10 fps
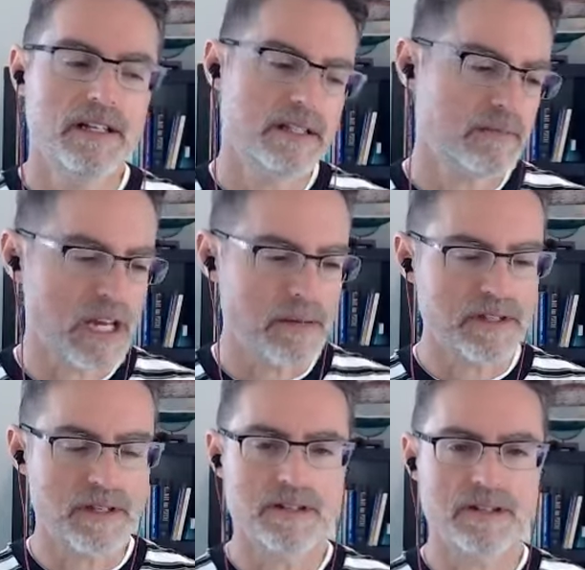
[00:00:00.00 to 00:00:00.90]
sometimes
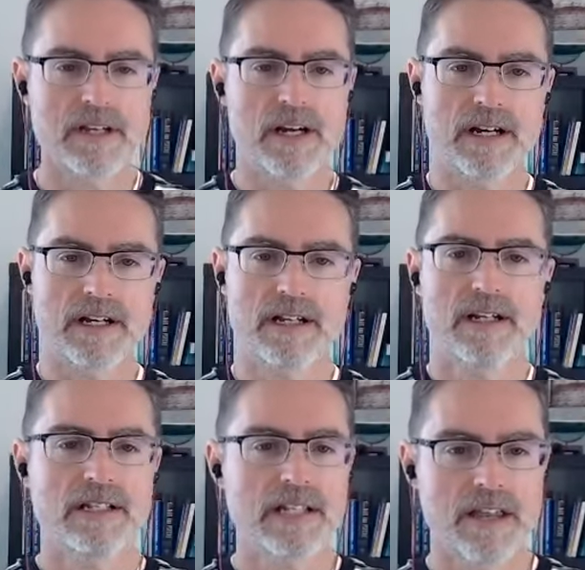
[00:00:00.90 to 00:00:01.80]
there's a
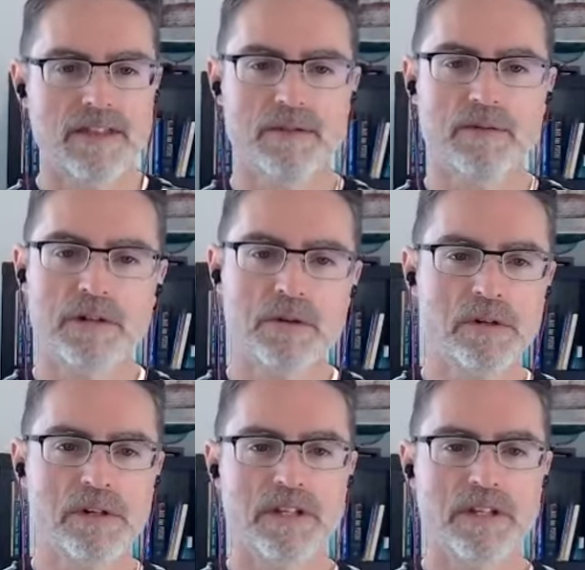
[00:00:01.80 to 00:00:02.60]
death and renewal